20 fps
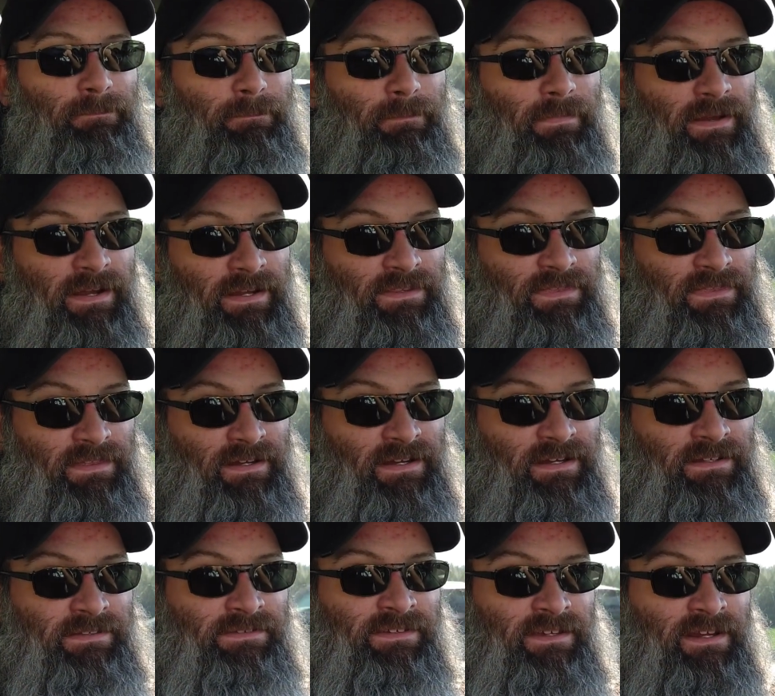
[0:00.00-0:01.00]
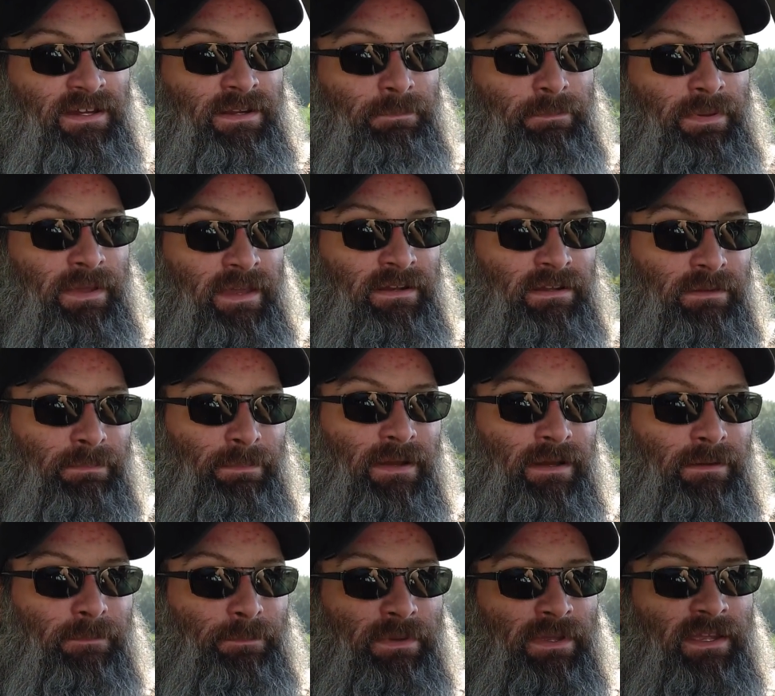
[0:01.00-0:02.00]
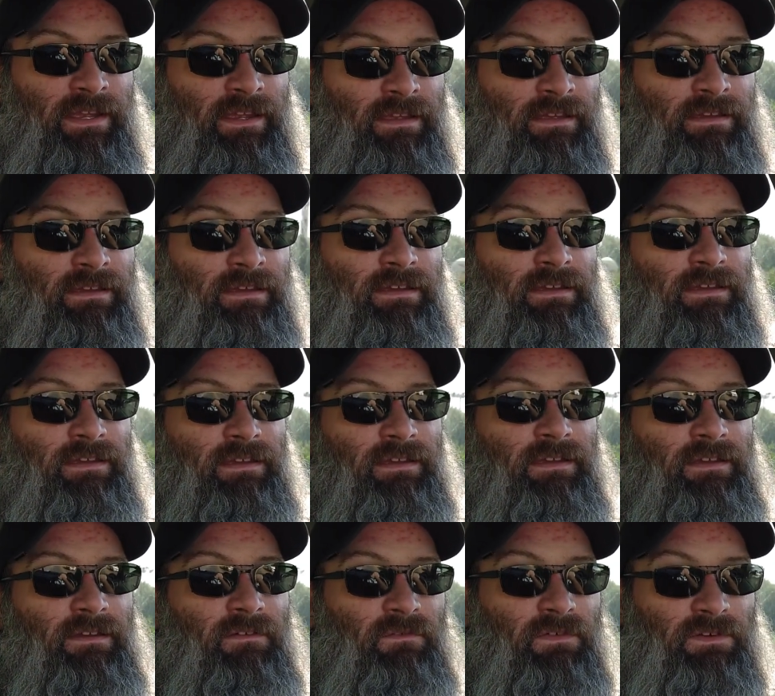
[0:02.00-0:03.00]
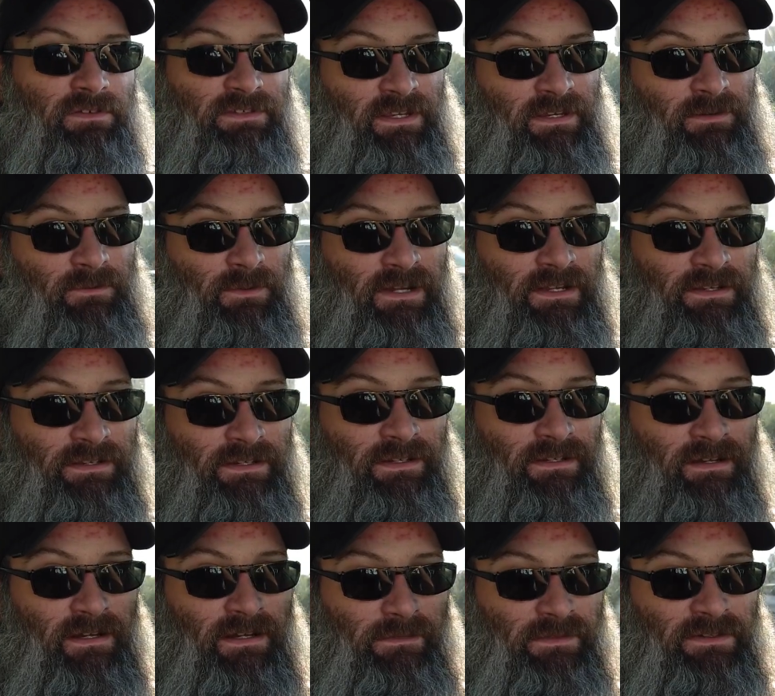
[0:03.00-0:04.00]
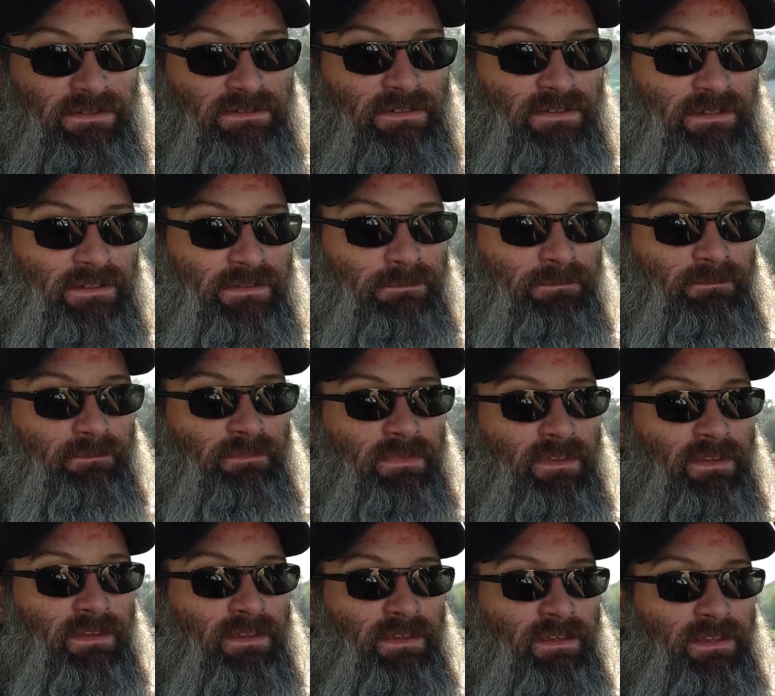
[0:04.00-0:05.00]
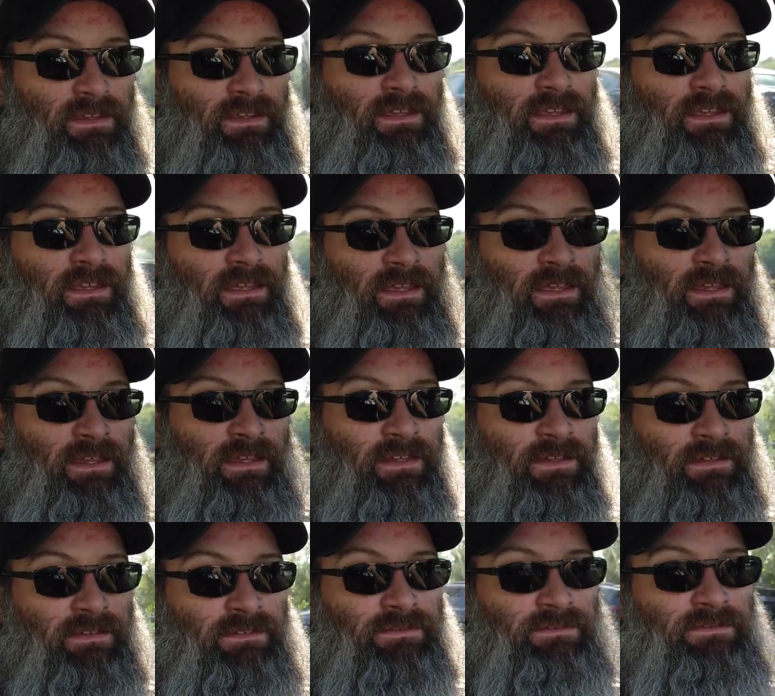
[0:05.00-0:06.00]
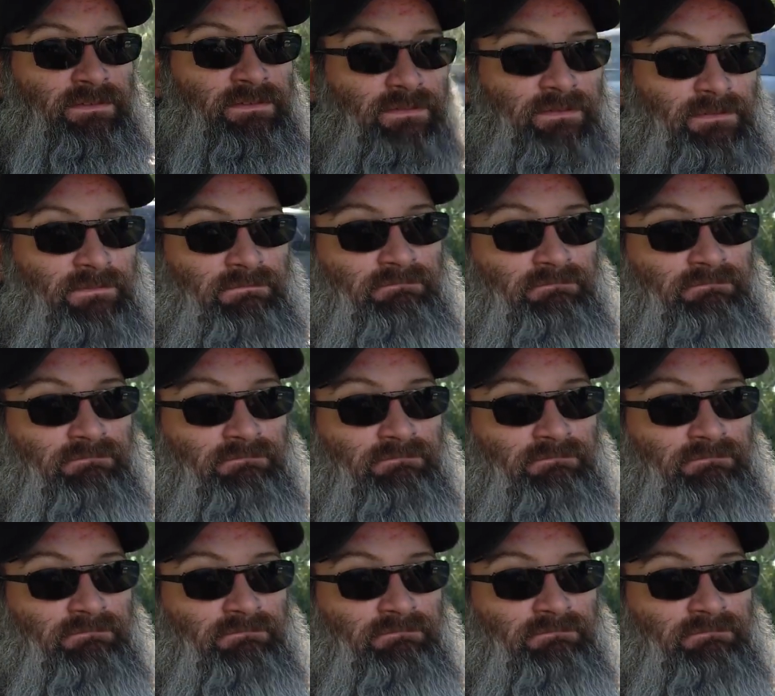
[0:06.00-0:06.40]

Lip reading: my thoughts on pedal pumping for TIG welding, obviously, is